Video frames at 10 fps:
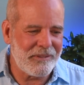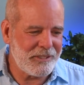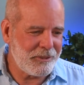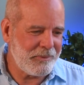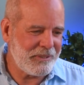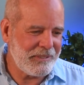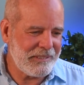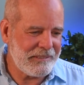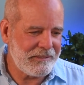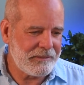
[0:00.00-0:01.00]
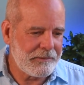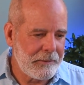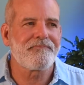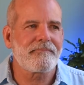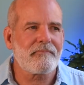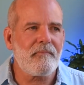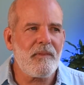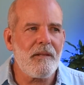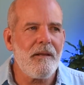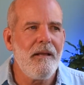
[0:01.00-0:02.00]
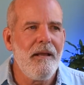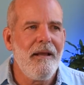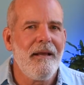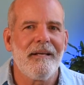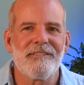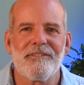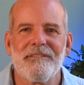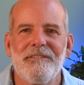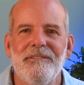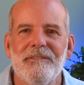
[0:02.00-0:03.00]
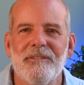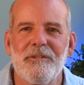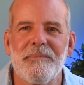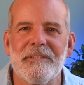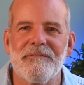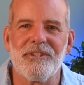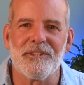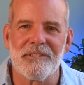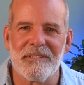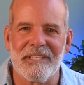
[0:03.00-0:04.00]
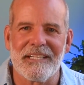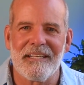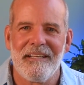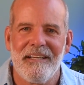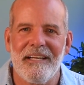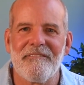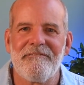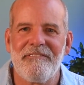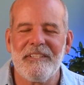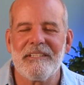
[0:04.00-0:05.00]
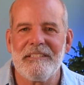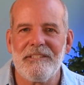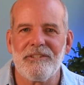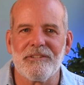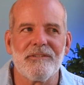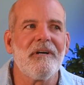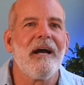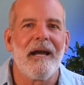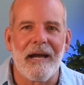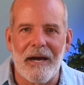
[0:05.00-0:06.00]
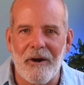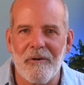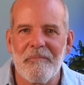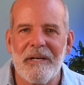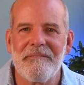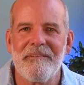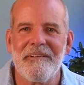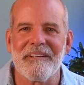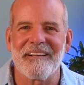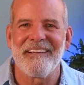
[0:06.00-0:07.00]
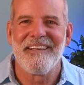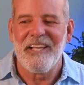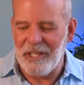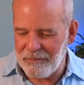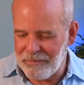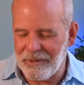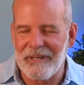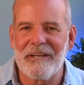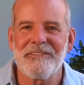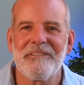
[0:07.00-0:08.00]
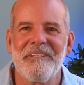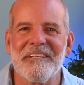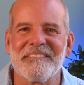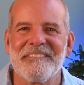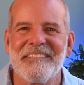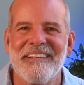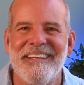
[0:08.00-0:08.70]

experience. And start to do a little bit of journaling and feel into, how am I feeling? And pull out your list